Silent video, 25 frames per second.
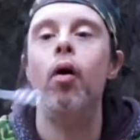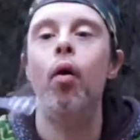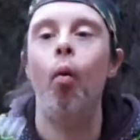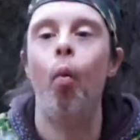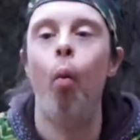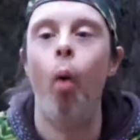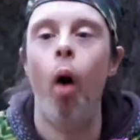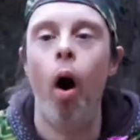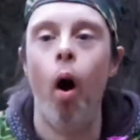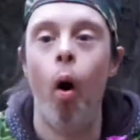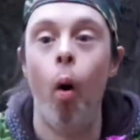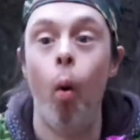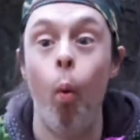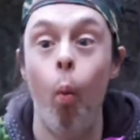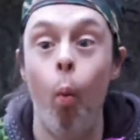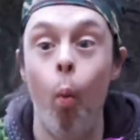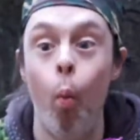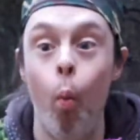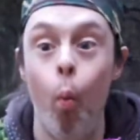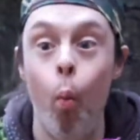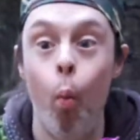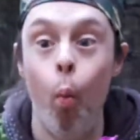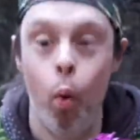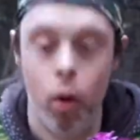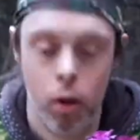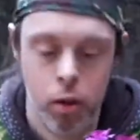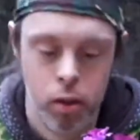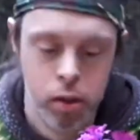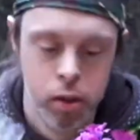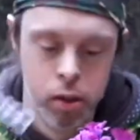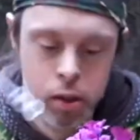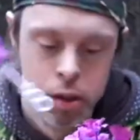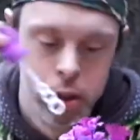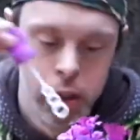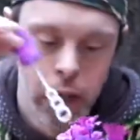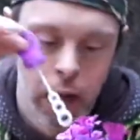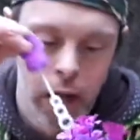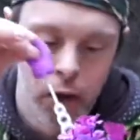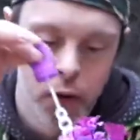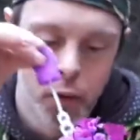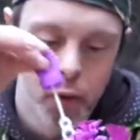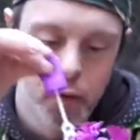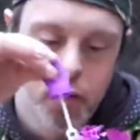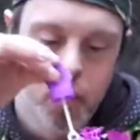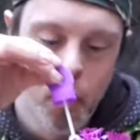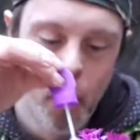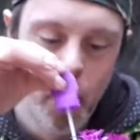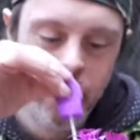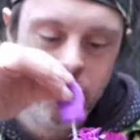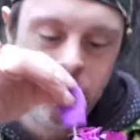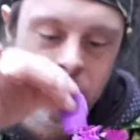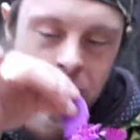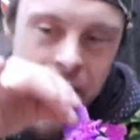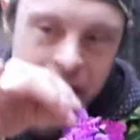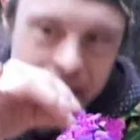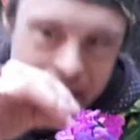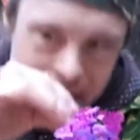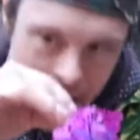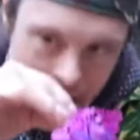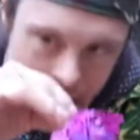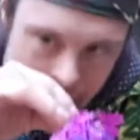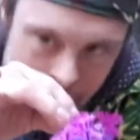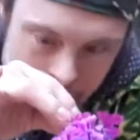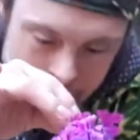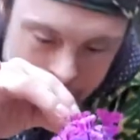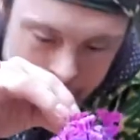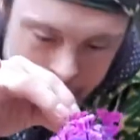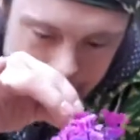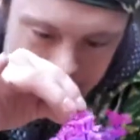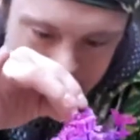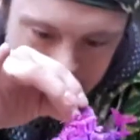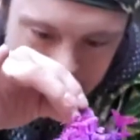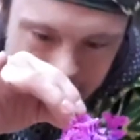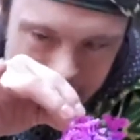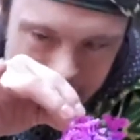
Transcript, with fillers: Whoa. I'm going to go into it again.